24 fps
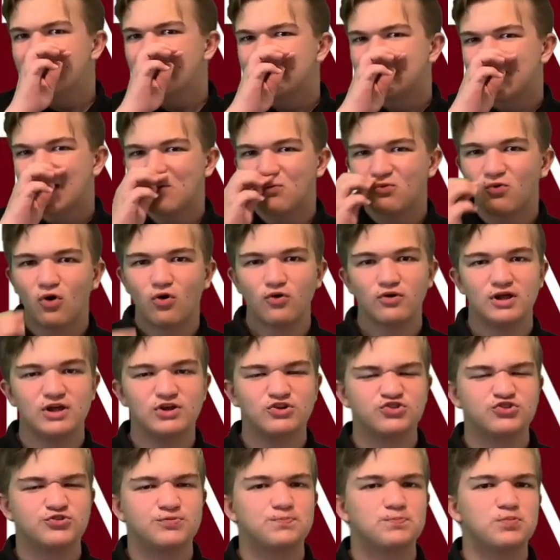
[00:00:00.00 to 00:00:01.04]
They weren't
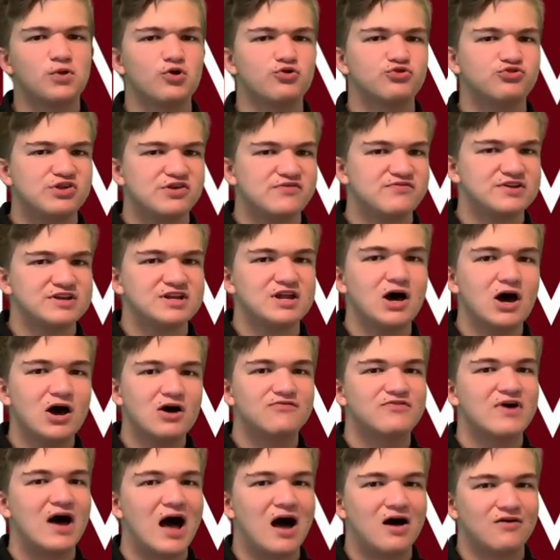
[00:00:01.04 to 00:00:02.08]
explosive enough
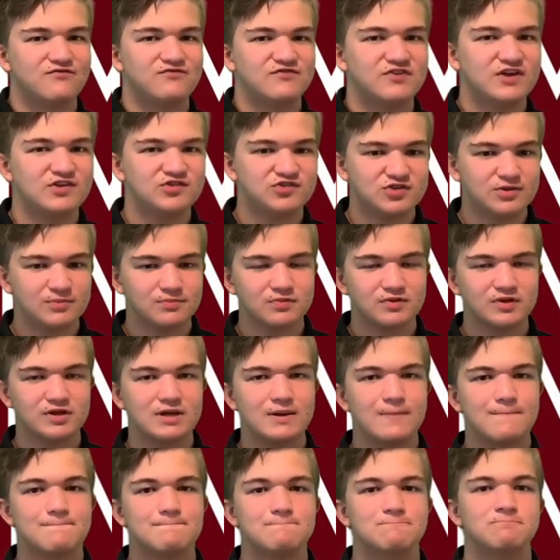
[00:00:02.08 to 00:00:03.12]

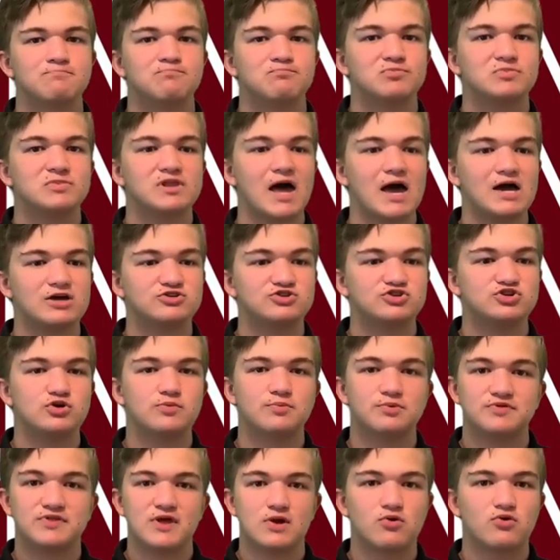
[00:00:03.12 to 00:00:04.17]
offensively last year,
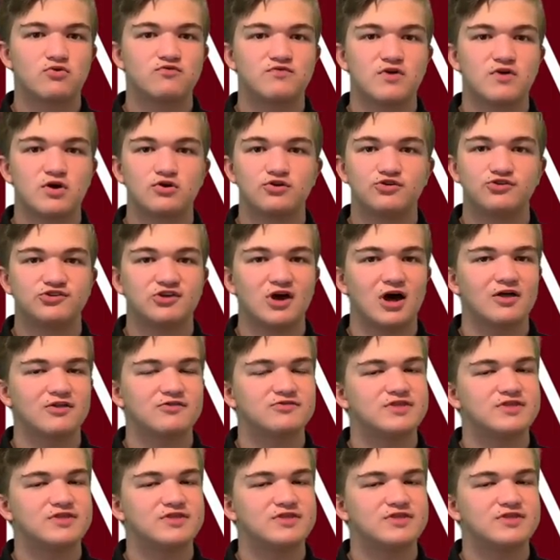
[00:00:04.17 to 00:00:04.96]
but they were very solid.